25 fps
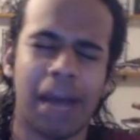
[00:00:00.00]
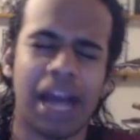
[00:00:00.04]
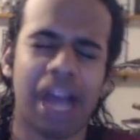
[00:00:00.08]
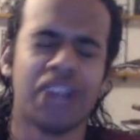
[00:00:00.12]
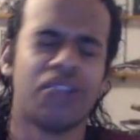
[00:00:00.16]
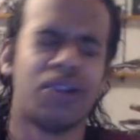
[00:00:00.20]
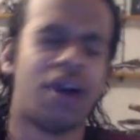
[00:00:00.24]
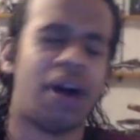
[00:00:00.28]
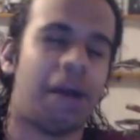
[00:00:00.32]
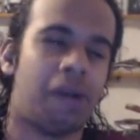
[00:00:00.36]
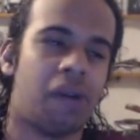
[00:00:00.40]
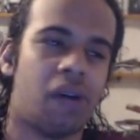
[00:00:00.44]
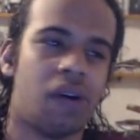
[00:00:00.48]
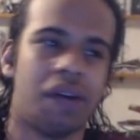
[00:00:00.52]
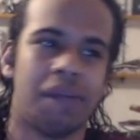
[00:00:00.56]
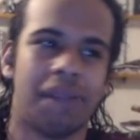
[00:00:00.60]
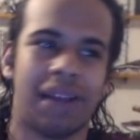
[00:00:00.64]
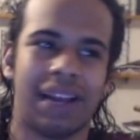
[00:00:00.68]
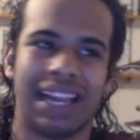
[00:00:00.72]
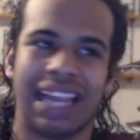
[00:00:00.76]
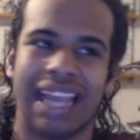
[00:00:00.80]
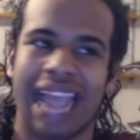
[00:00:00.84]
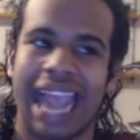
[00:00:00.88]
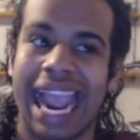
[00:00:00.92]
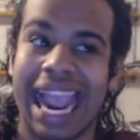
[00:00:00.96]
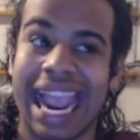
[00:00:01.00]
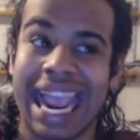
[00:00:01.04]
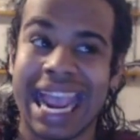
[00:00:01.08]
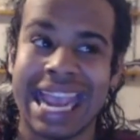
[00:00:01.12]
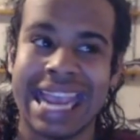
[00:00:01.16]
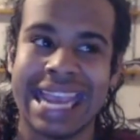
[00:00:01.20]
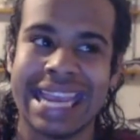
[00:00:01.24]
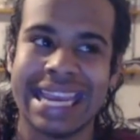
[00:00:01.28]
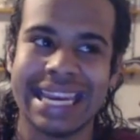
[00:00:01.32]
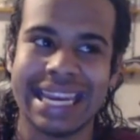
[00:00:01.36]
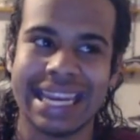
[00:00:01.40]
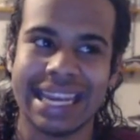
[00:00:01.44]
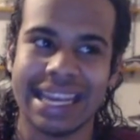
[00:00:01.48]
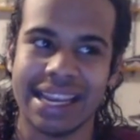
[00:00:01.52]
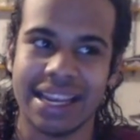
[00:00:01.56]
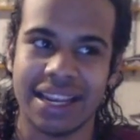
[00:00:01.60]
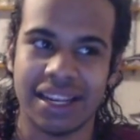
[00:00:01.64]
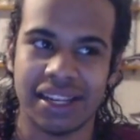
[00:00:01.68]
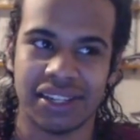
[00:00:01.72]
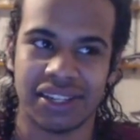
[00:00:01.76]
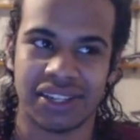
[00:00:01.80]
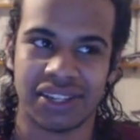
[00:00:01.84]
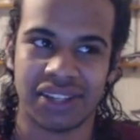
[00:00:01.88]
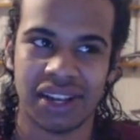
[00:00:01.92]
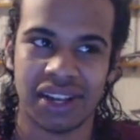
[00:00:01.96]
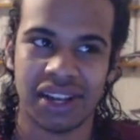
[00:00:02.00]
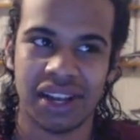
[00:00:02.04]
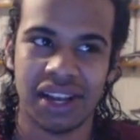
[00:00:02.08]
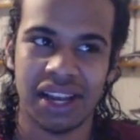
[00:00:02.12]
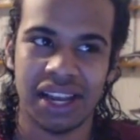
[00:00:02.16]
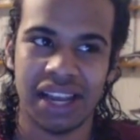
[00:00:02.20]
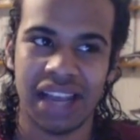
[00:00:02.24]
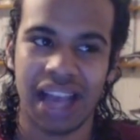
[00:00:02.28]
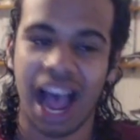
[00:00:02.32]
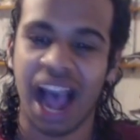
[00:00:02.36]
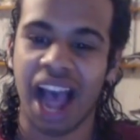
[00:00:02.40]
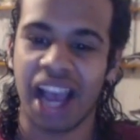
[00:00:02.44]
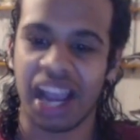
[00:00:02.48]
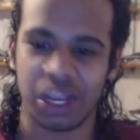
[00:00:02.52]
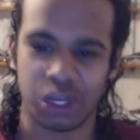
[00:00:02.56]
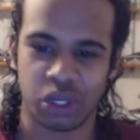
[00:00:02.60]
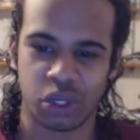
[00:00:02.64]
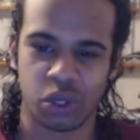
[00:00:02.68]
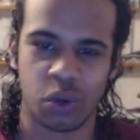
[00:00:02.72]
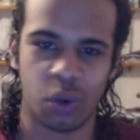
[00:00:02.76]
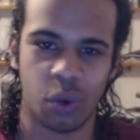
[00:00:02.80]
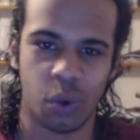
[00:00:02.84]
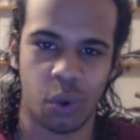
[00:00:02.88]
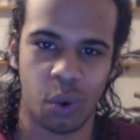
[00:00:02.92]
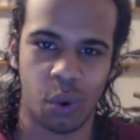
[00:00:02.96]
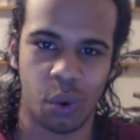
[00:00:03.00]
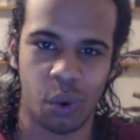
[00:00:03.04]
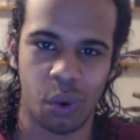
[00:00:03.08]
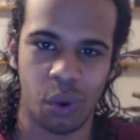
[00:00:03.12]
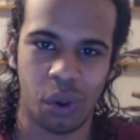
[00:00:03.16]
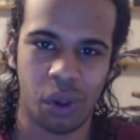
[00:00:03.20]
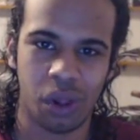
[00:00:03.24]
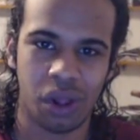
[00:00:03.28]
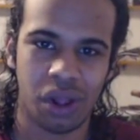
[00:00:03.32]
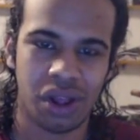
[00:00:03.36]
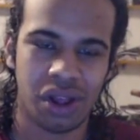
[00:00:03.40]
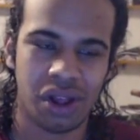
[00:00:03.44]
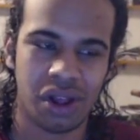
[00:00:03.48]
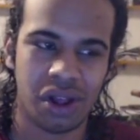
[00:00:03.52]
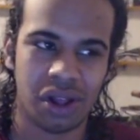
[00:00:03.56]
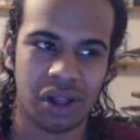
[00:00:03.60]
Mind you, I'm going by, like, 80s high school,